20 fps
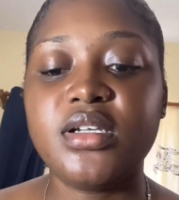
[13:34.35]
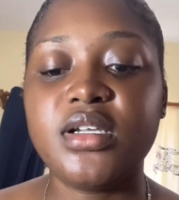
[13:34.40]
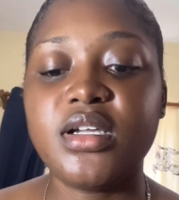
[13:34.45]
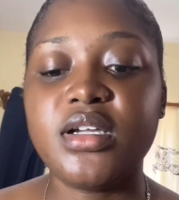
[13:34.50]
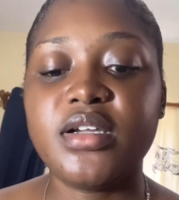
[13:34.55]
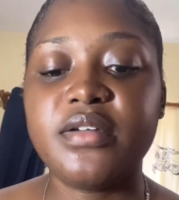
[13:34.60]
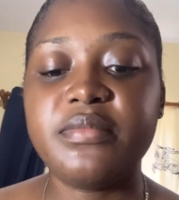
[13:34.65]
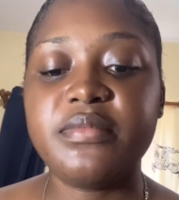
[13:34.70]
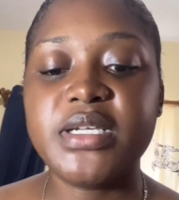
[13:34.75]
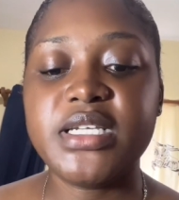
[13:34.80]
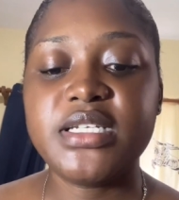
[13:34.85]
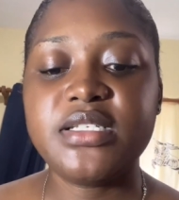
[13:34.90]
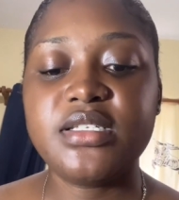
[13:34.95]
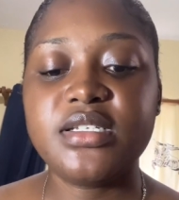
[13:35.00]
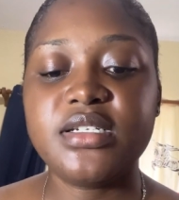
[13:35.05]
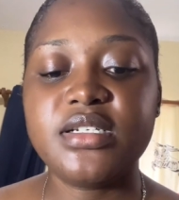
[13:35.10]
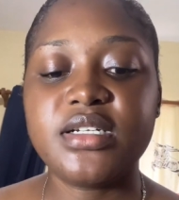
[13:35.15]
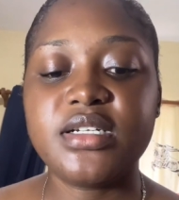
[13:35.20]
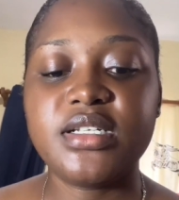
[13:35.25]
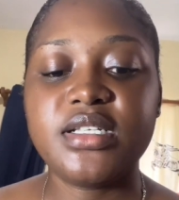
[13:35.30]
And
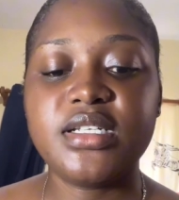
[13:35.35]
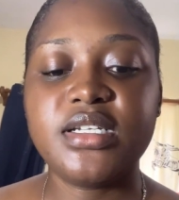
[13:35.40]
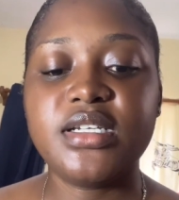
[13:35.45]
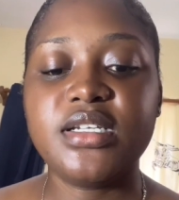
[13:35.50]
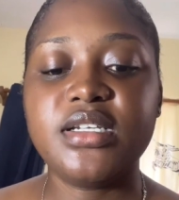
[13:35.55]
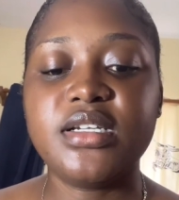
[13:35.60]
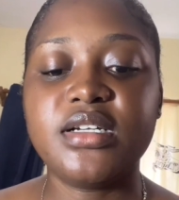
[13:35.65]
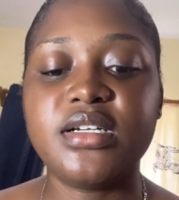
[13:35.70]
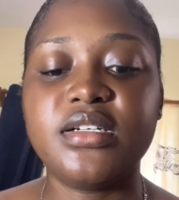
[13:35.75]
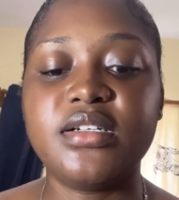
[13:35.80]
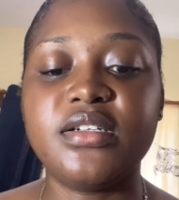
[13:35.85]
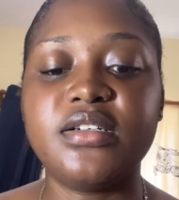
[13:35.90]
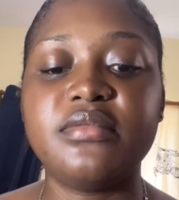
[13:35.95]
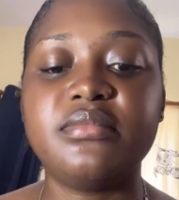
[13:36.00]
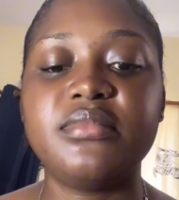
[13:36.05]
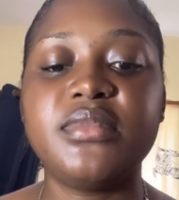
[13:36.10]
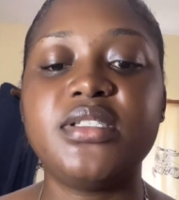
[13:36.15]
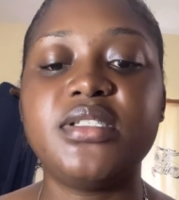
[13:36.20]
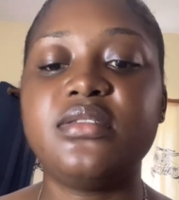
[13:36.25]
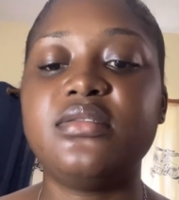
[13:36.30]
basically,
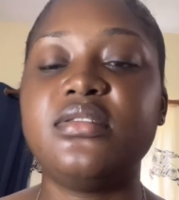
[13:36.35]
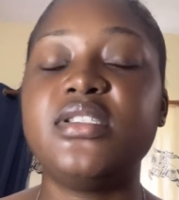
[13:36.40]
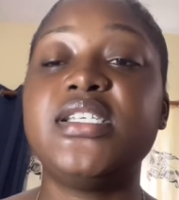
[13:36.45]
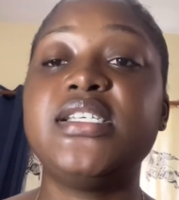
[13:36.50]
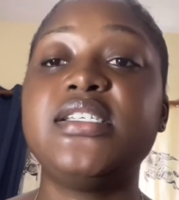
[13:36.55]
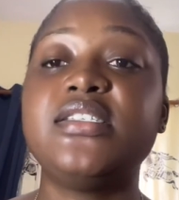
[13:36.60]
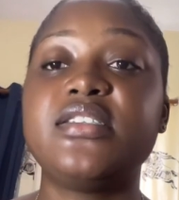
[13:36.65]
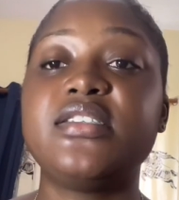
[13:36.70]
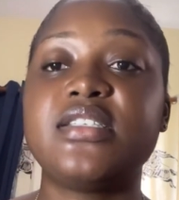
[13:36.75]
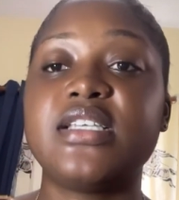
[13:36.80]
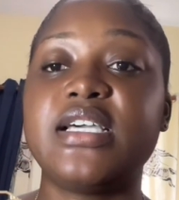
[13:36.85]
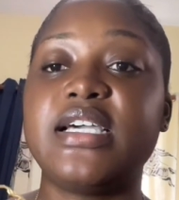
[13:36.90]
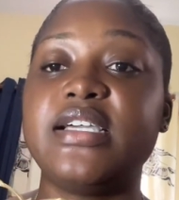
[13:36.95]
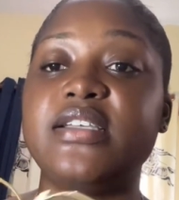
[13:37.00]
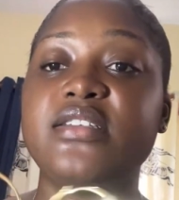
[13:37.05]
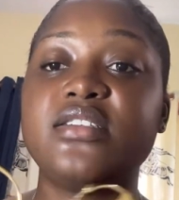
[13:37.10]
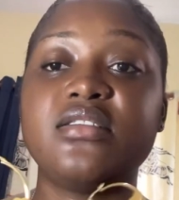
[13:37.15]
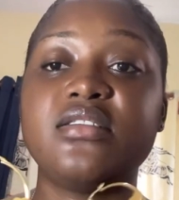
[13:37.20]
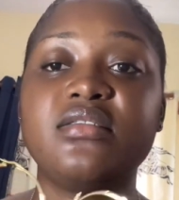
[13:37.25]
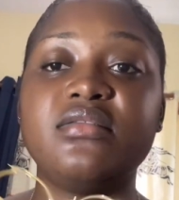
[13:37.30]
um, this
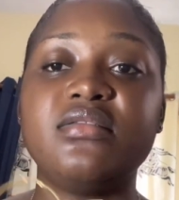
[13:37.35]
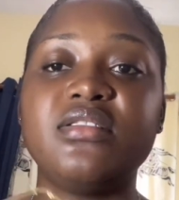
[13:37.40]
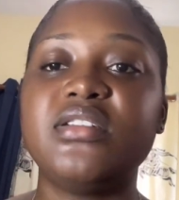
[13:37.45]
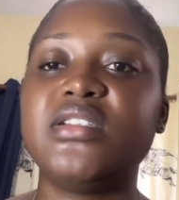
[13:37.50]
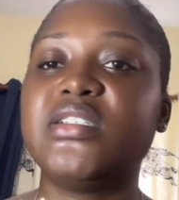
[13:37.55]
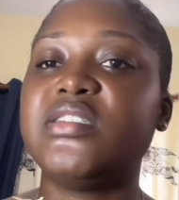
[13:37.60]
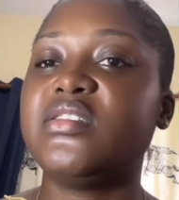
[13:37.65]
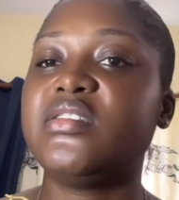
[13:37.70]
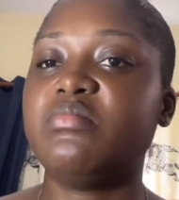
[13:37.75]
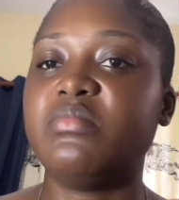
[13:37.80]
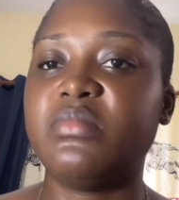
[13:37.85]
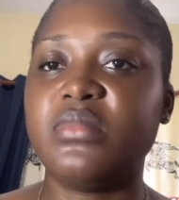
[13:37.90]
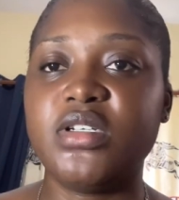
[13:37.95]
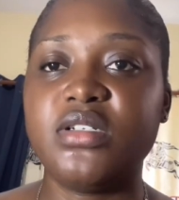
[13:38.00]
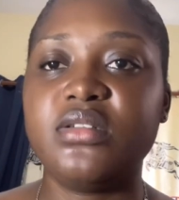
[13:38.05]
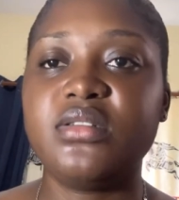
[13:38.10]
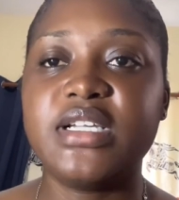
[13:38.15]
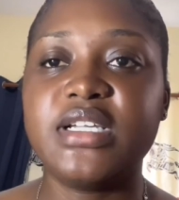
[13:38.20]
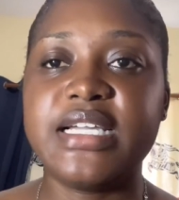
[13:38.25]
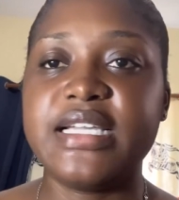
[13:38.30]
size,
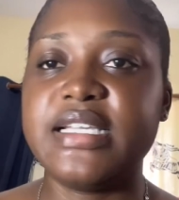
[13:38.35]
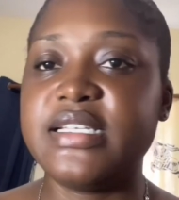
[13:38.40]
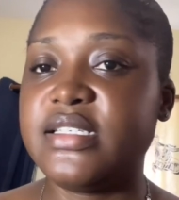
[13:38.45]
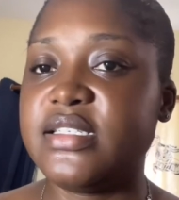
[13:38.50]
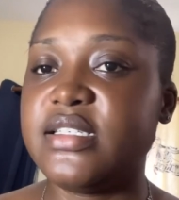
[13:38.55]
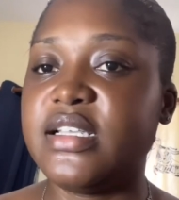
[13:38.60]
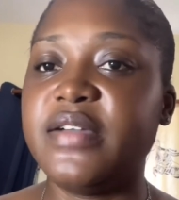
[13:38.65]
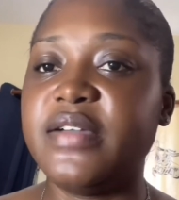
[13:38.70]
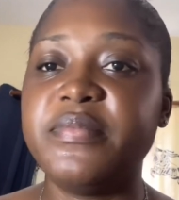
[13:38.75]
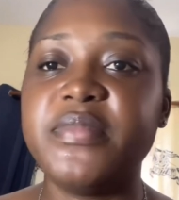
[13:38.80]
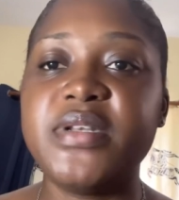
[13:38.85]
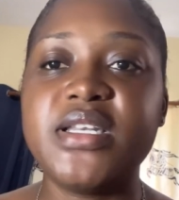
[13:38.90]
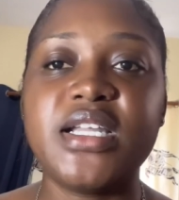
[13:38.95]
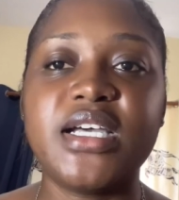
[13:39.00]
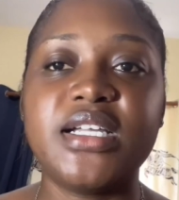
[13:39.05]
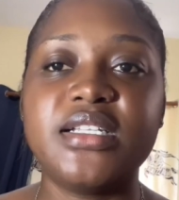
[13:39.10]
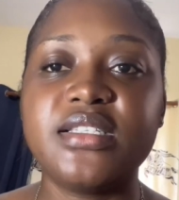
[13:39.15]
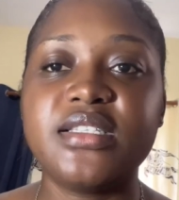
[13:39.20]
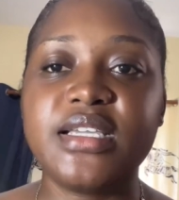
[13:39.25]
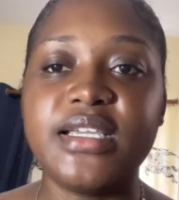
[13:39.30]
guys, I'm
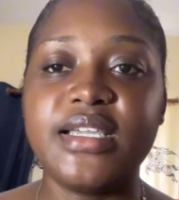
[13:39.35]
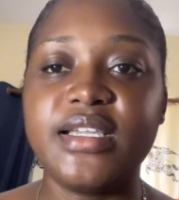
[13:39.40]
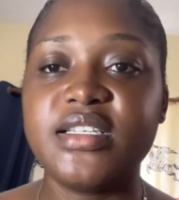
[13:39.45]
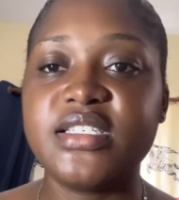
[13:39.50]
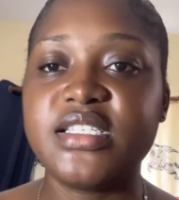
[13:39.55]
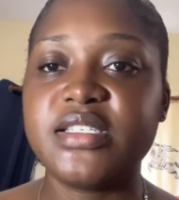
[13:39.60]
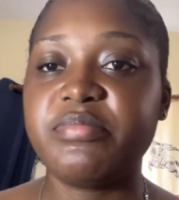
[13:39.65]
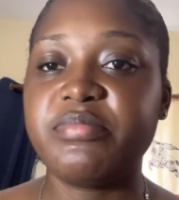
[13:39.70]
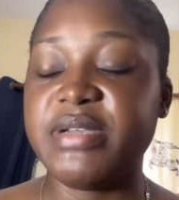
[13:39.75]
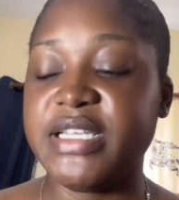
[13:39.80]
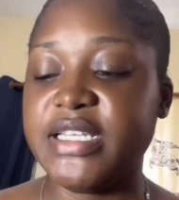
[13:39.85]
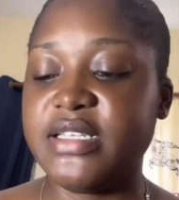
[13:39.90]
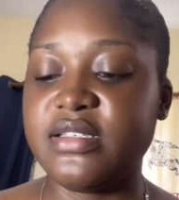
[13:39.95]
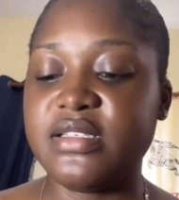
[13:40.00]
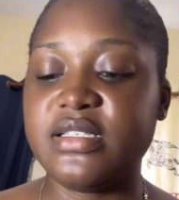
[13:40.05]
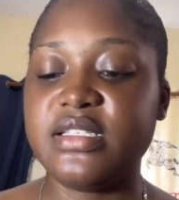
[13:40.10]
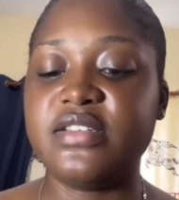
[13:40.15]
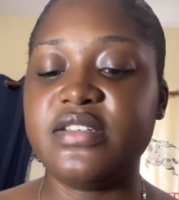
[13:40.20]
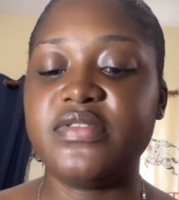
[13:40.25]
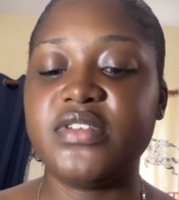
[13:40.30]
not
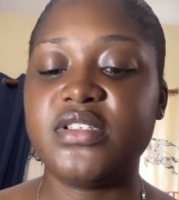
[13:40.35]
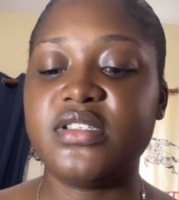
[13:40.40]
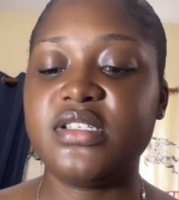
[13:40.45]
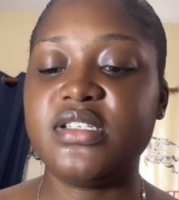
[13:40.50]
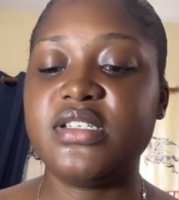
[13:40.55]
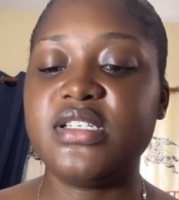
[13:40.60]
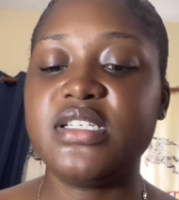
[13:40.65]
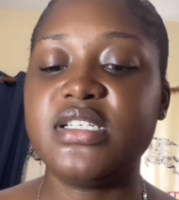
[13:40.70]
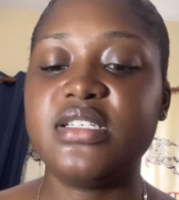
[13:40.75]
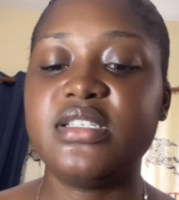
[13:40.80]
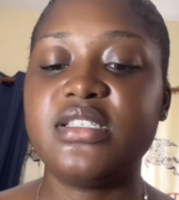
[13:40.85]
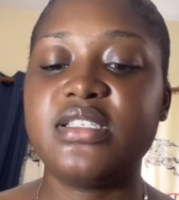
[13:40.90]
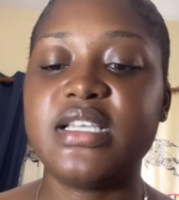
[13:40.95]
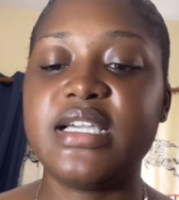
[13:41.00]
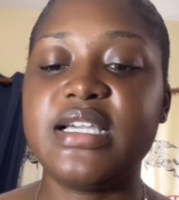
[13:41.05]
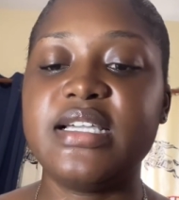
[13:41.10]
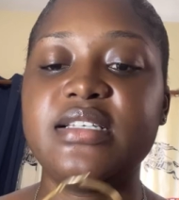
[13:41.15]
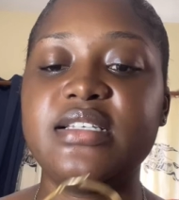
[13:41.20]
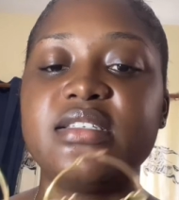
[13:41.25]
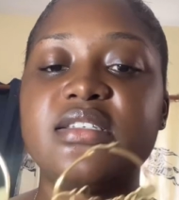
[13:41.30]
expensive. You see, this
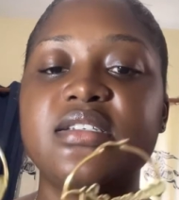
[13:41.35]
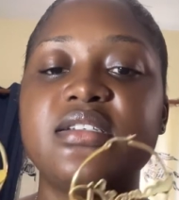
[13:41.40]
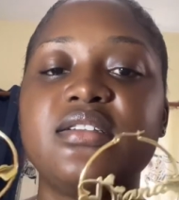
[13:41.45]
size